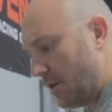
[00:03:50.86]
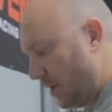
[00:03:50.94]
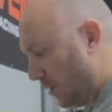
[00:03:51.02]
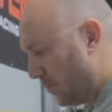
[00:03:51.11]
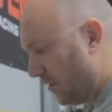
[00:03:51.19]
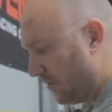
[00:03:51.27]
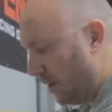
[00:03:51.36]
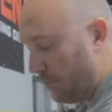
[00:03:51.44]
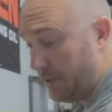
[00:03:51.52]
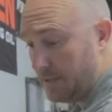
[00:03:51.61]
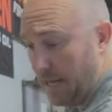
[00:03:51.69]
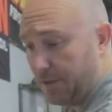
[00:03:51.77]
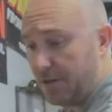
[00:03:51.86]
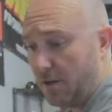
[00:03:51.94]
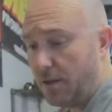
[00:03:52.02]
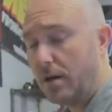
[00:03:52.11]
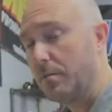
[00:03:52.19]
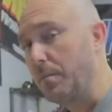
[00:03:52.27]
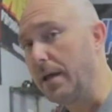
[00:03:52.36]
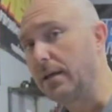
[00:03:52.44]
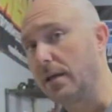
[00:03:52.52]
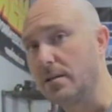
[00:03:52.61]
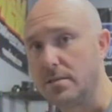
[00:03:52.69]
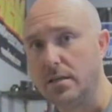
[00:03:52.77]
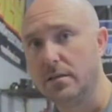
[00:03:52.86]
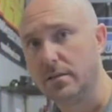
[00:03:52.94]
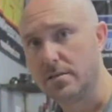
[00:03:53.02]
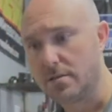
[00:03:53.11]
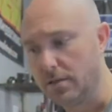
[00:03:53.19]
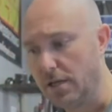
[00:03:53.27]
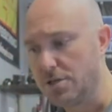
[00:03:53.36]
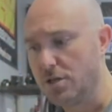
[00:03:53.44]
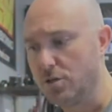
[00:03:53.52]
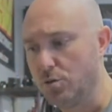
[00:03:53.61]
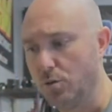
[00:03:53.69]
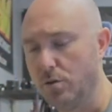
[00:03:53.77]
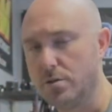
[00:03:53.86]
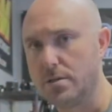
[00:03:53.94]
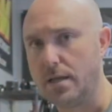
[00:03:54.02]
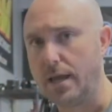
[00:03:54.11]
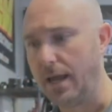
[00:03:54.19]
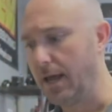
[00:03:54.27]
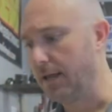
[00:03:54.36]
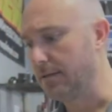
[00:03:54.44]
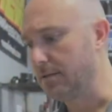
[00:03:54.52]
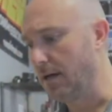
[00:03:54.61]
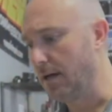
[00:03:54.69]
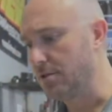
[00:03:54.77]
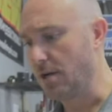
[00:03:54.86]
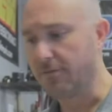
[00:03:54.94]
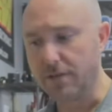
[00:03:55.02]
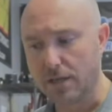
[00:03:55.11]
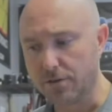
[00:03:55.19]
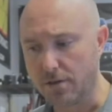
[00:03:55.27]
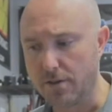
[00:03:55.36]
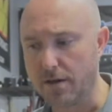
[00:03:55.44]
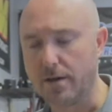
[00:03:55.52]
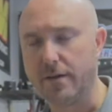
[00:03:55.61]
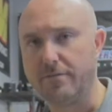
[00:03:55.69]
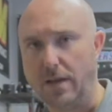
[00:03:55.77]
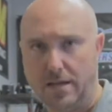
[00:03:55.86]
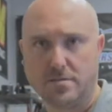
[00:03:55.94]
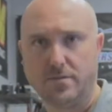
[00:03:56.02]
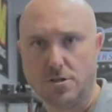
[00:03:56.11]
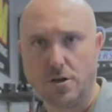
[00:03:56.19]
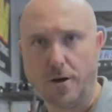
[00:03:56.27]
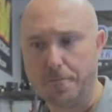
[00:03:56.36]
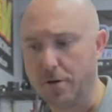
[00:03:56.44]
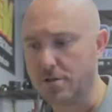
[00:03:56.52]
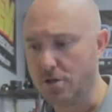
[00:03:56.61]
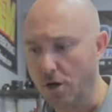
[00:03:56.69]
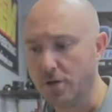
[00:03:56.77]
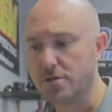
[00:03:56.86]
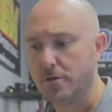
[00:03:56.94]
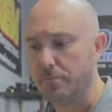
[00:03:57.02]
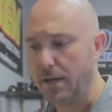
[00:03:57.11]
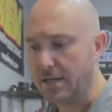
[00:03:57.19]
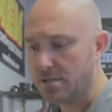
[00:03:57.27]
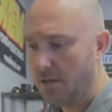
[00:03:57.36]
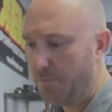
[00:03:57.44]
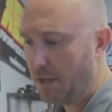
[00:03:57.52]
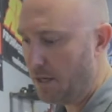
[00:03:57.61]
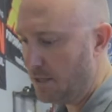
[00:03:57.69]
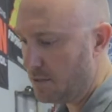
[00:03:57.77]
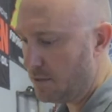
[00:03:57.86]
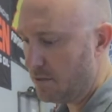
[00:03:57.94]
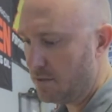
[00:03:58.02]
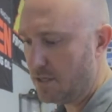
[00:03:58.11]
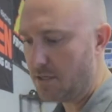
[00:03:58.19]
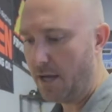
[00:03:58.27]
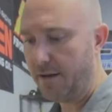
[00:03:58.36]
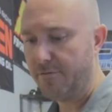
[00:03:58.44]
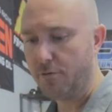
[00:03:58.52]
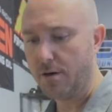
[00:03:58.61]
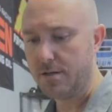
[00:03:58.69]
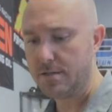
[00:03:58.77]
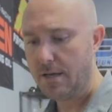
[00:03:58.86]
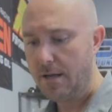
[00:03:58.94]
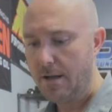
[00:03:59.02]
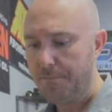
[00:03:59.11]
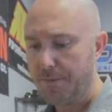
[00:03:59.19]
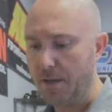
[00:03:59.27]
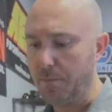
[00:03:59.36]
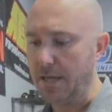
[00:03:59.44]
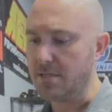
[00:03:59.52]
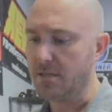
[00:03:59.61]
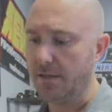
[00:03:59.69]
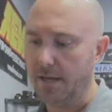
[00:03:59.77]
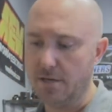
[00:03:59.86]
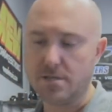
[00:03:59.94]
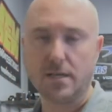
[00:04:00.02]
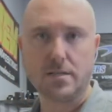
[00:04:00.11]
a number of companies out there that are making seal installation tools, and Jeff Genther there at Fast Fish Auto Parts also makes some that he's designed for us. And basically, here's an